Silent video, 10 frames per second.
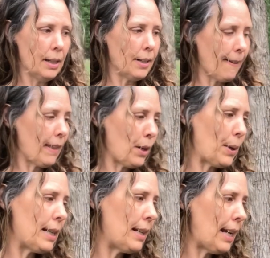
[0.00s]
Although
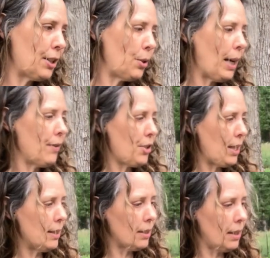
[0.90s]
I do have a
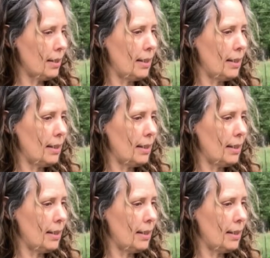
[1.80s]
shade cloth